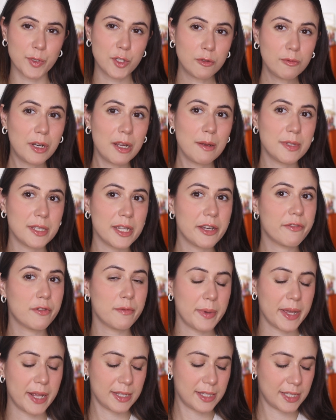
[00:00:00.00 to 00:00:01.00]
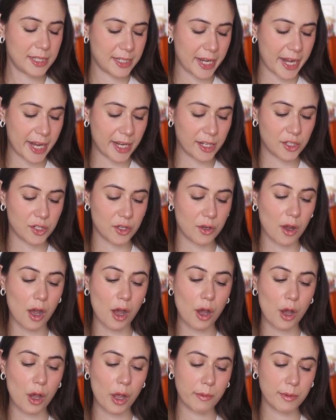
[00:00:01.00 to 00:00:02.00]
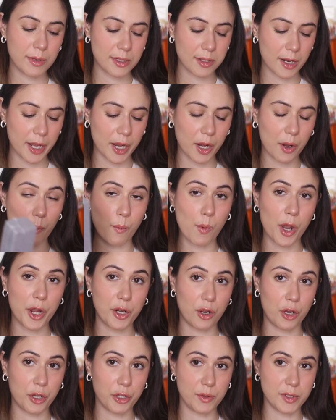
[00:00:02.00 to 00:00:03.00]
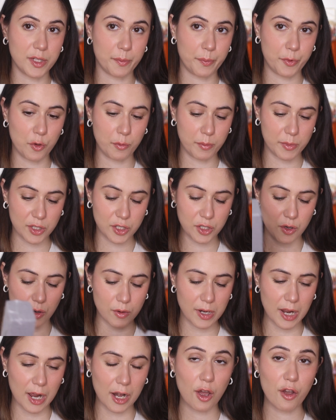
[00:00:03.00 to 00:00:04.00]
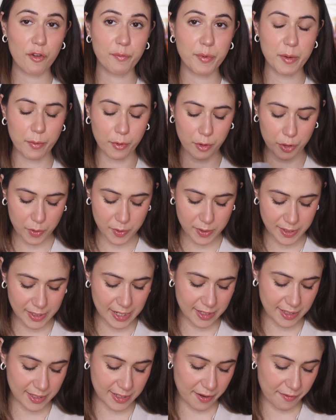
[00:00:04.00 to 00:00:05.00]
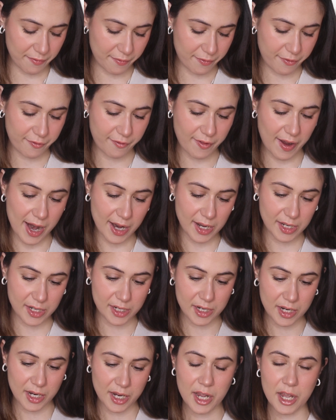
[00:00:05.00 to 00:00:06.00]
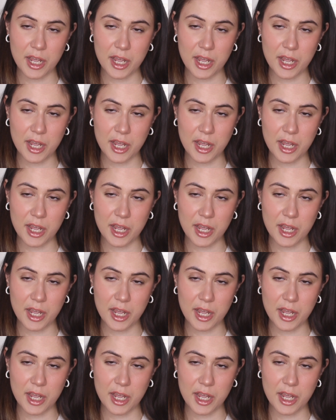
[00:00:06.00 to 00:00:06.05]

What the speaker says: but sometimes it remains stained. So I was like, why not use a pumice stone? A lot of people use this. In fact,